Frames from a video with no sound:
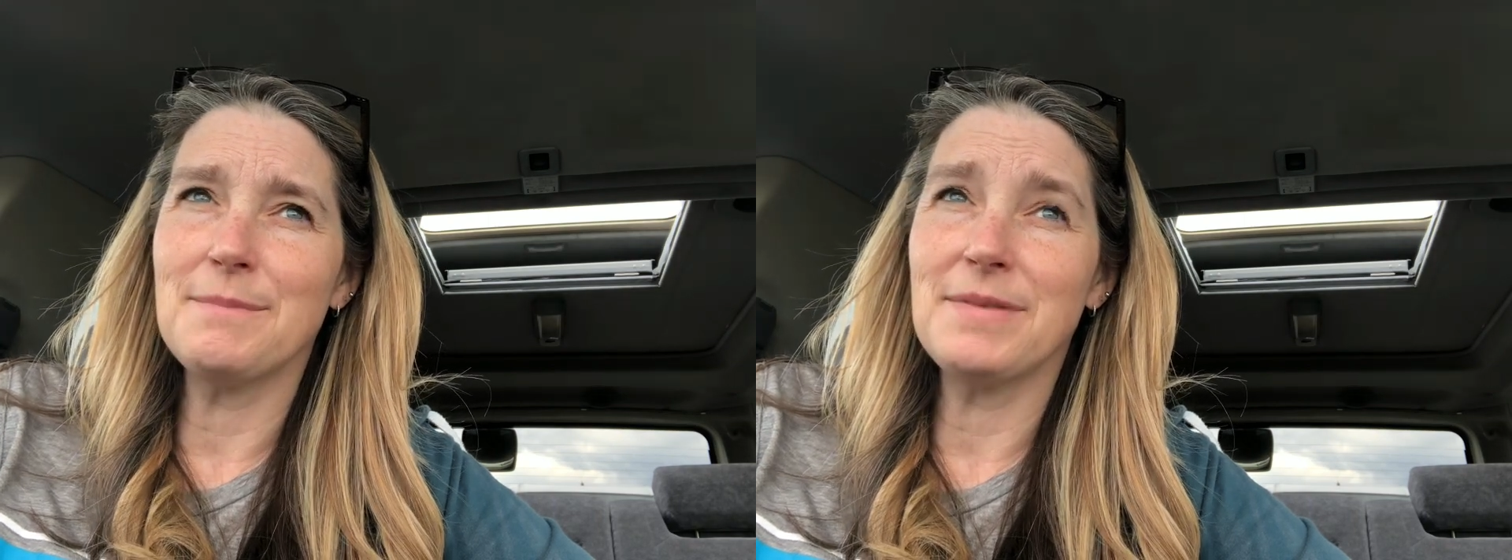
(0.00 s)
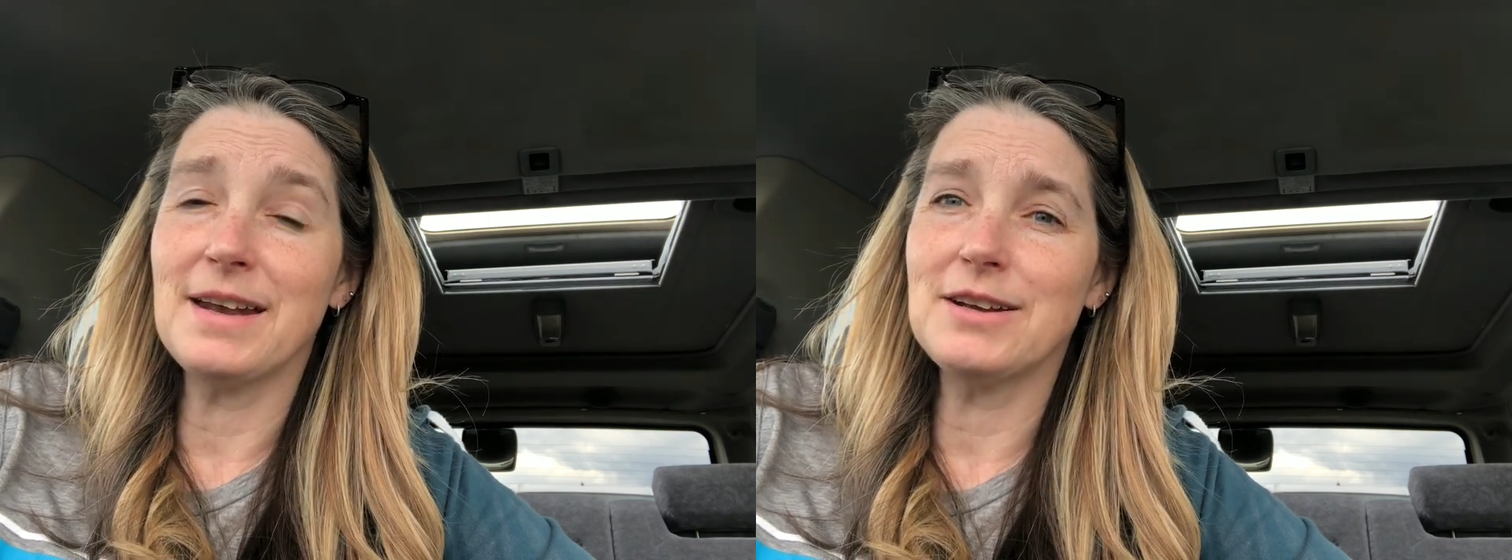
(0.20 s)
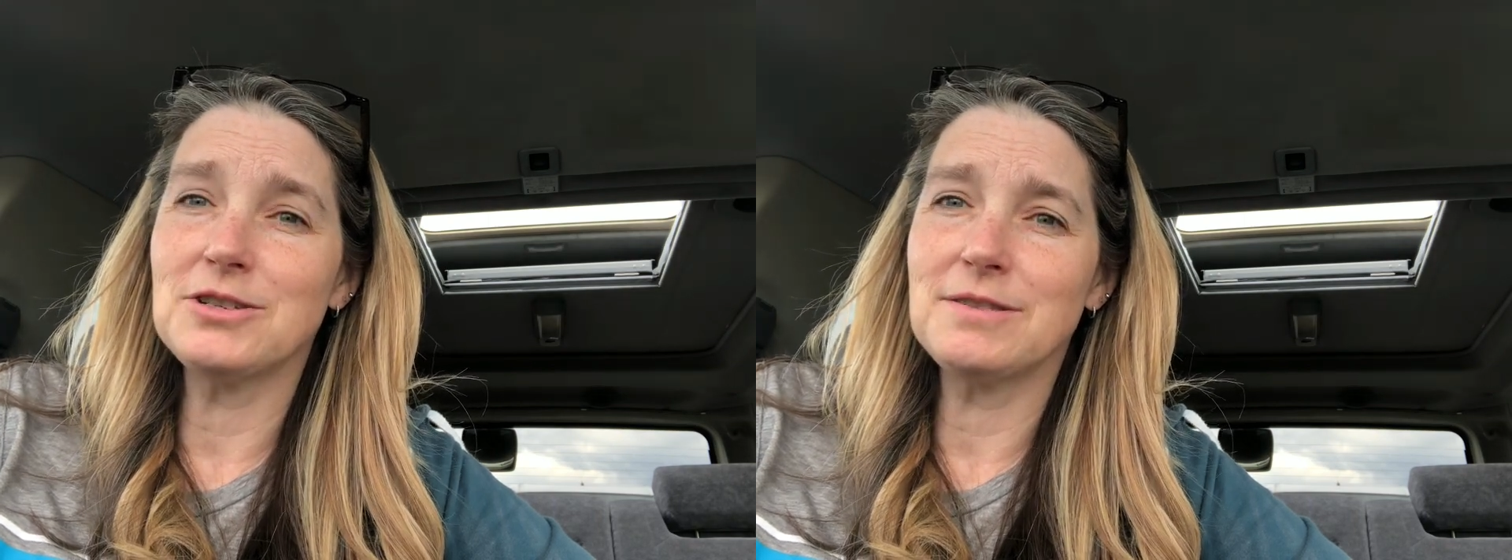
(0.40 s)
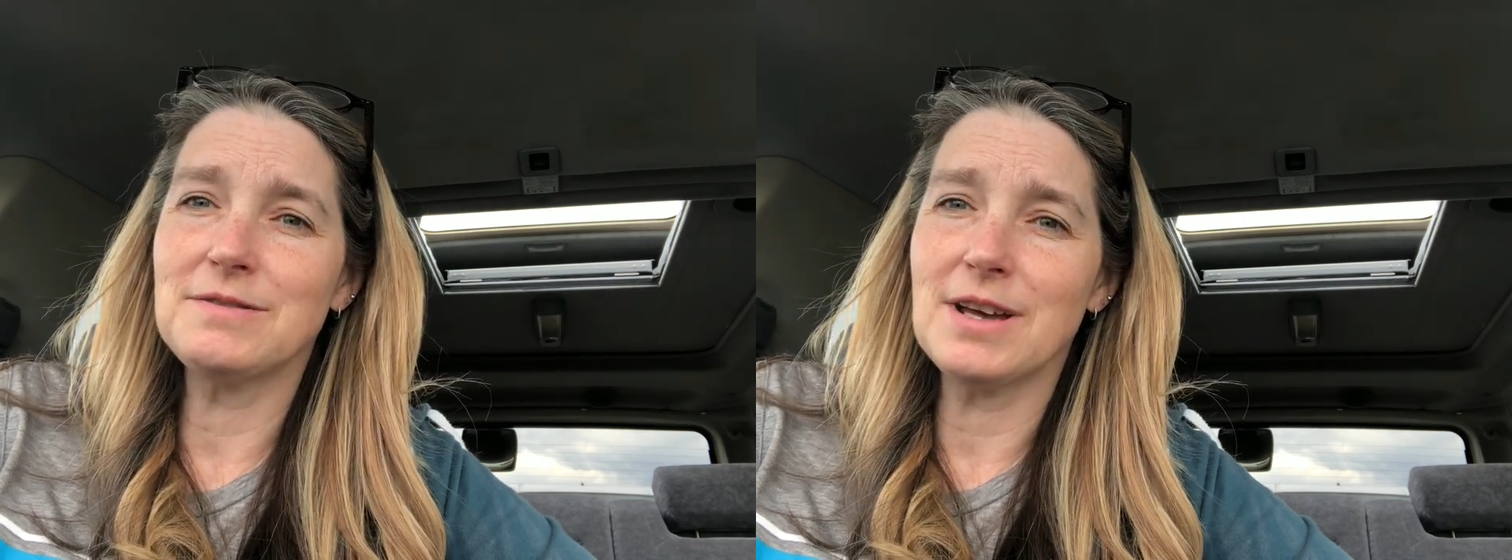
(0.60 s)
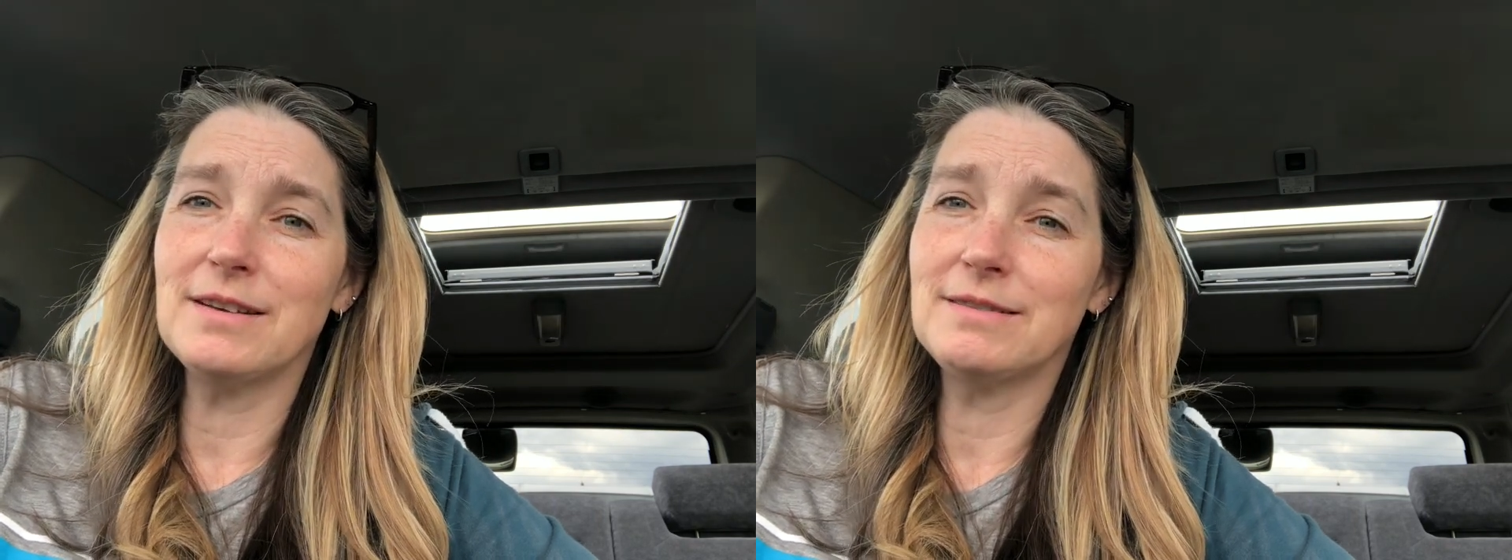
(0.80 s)
that I should have
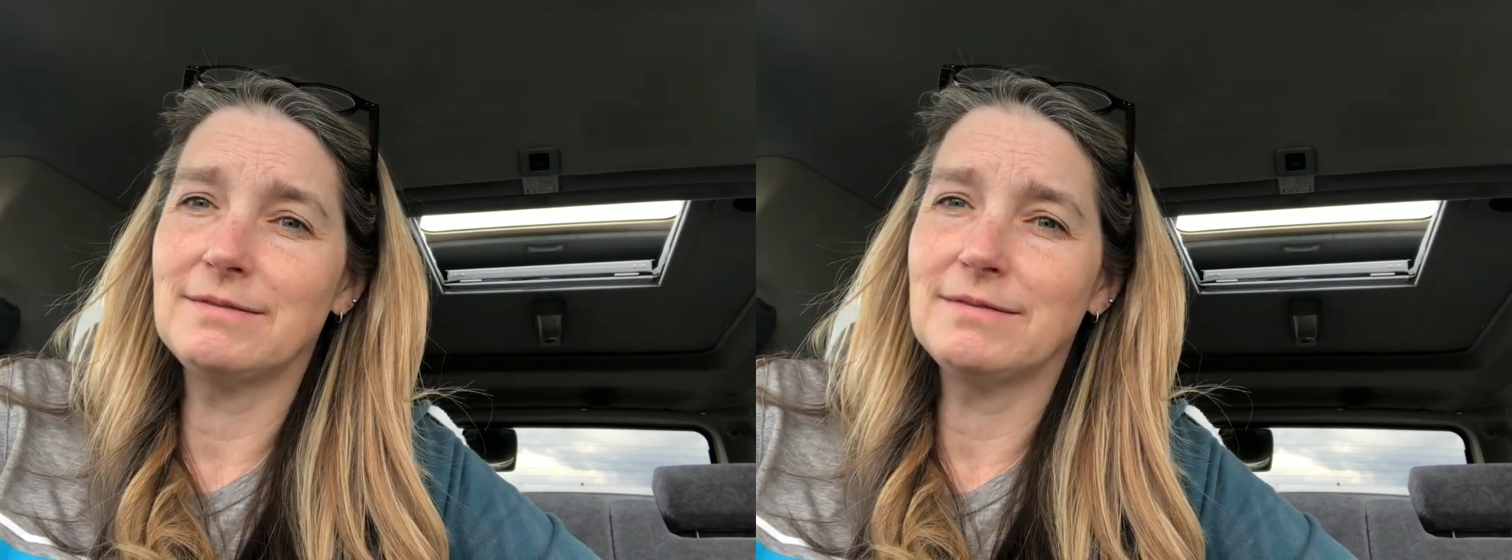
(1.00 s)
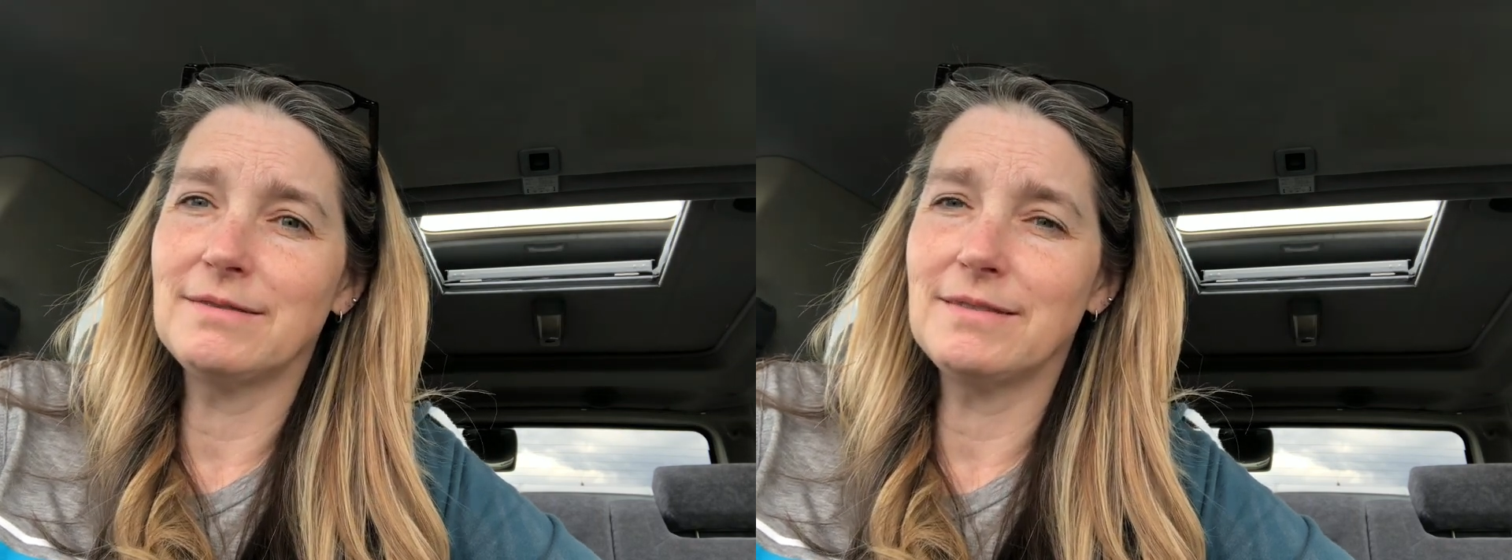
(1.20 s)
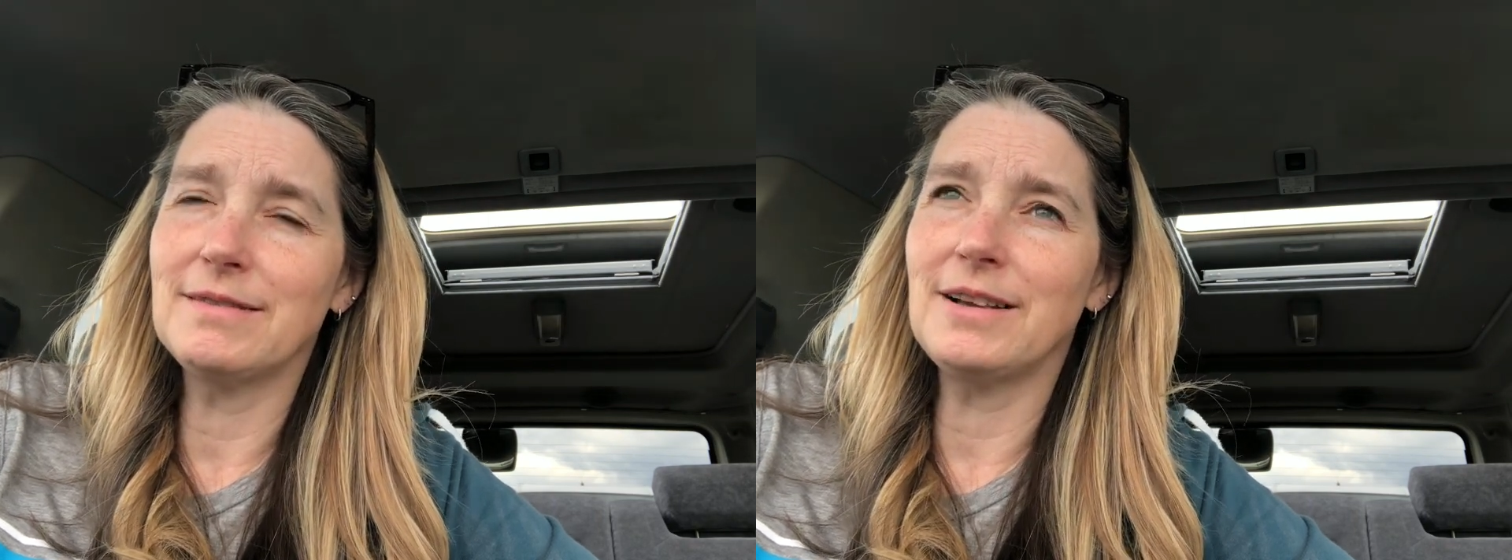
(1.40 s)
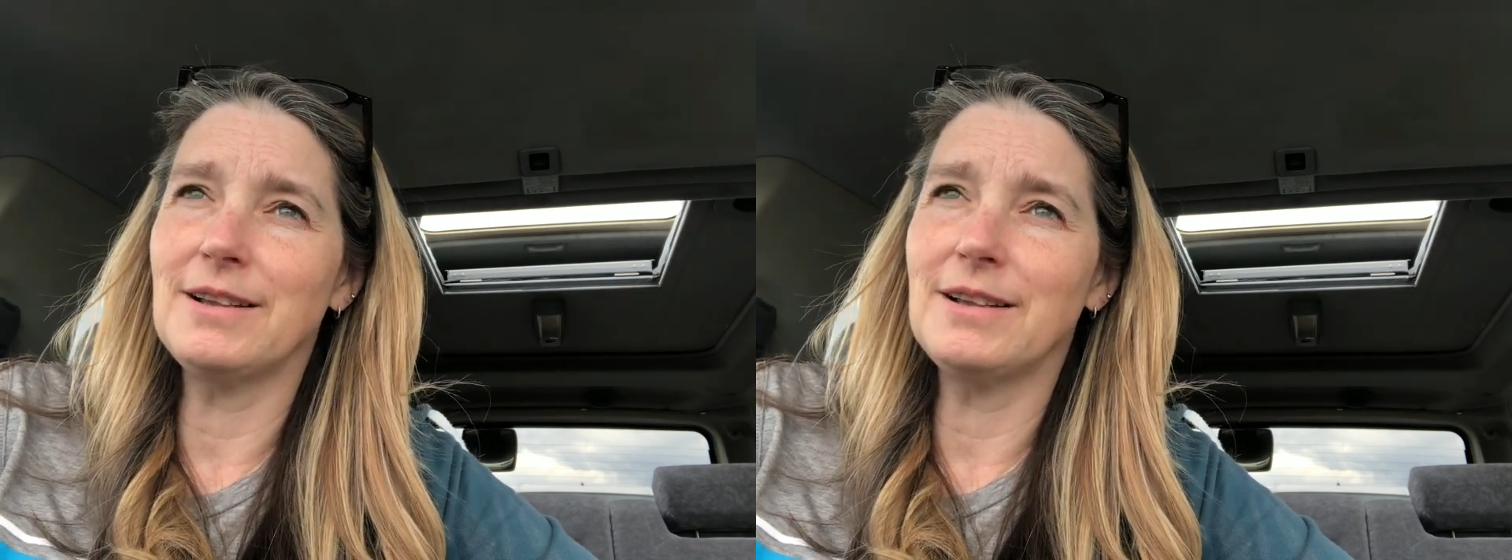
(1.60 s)
done a